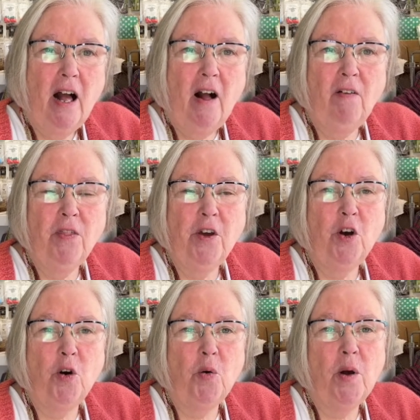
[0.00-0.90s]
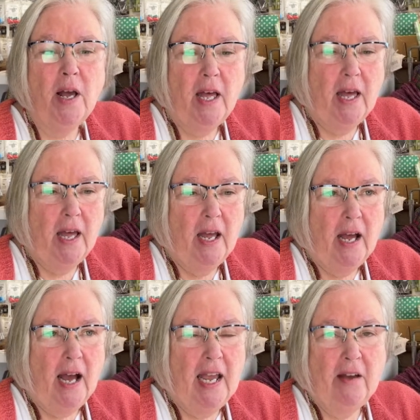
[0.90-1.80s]
Although
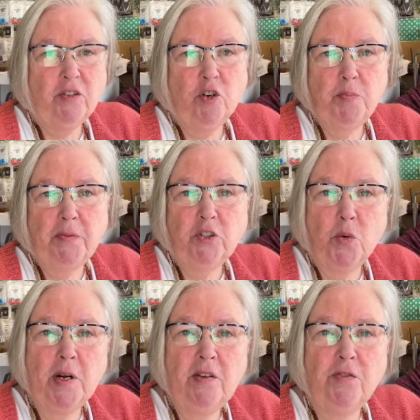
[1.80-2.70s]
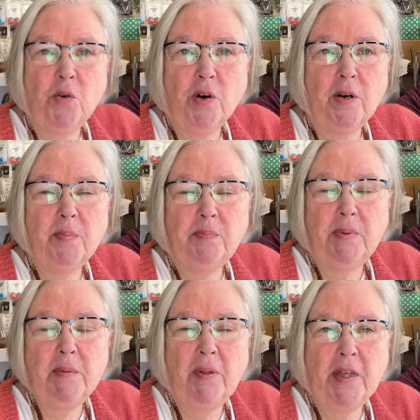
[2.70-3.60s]
I have a group of 24
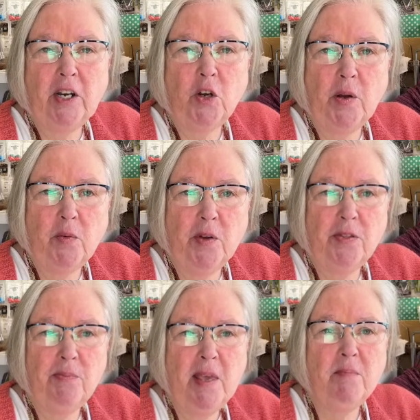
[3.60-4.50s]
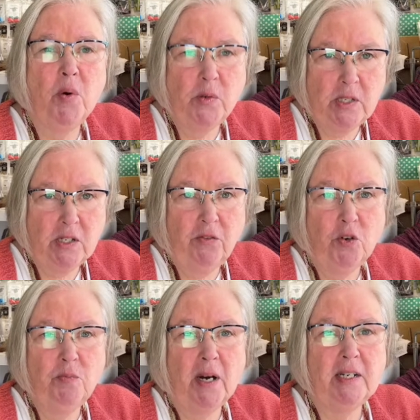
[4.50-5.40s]
people that are going with me, most of
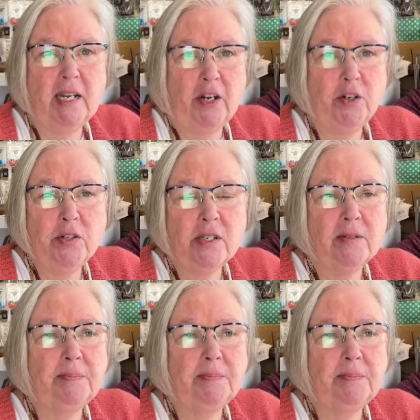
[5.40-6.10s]
whom are knitters.